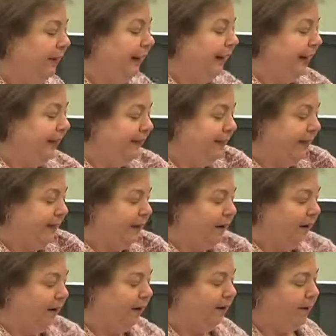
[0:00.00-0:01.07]
and then
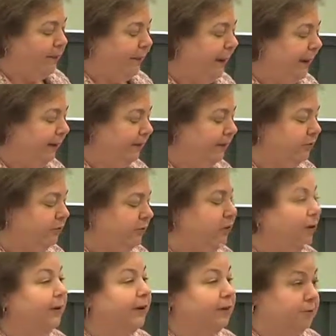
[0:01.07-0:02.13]
our panelists are
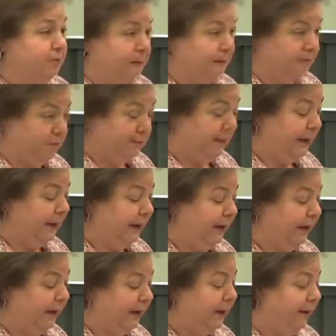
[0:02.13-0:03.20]
going to be
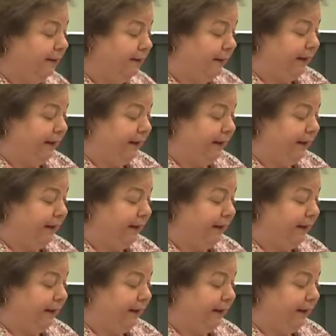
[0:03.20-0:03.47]
speaking, uh,